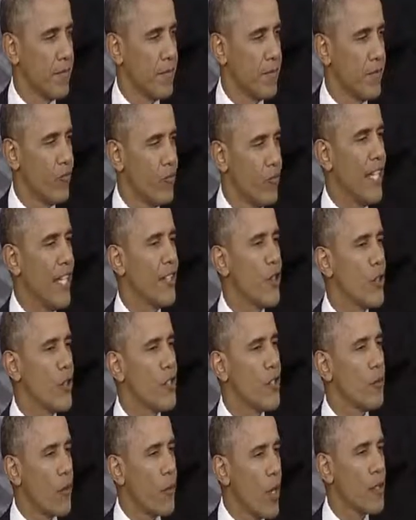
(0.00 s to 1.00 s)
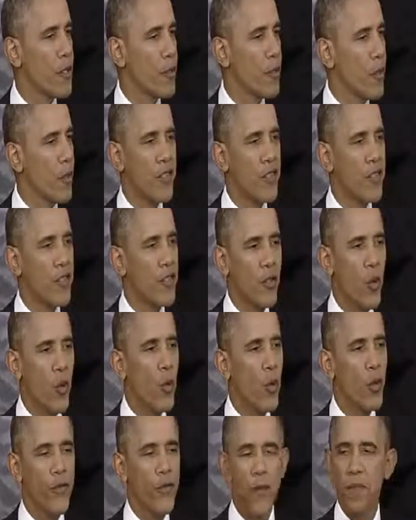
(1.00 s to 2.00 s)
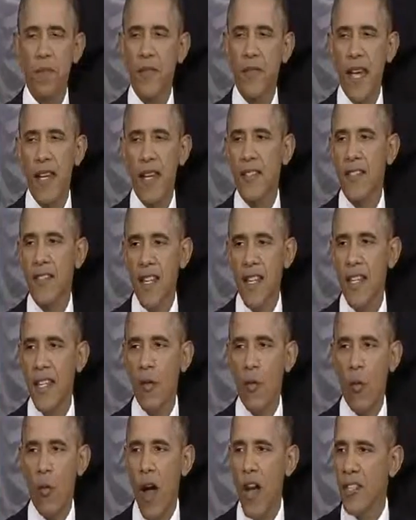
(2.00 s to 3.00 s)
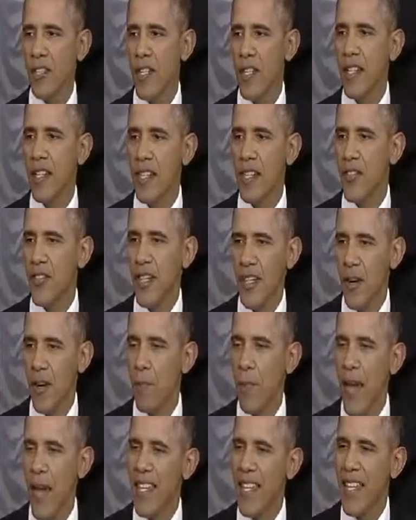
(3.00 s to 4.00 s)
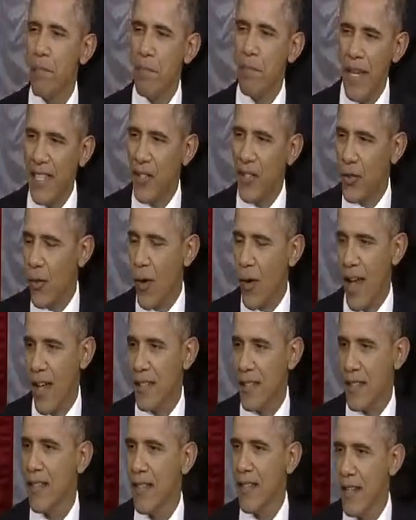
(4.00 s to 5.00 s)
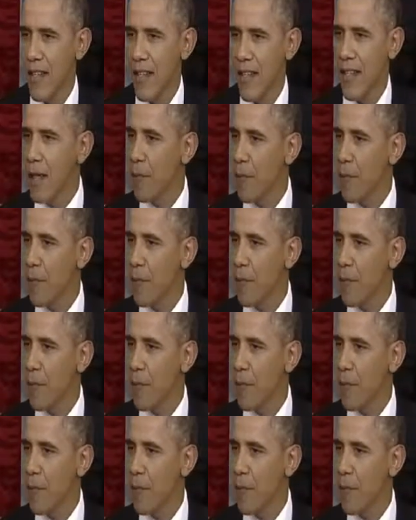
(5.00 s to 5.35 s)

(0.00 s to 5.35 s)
Teachers and principals in schools from Tennessee to Washington, D.C. are making big strides in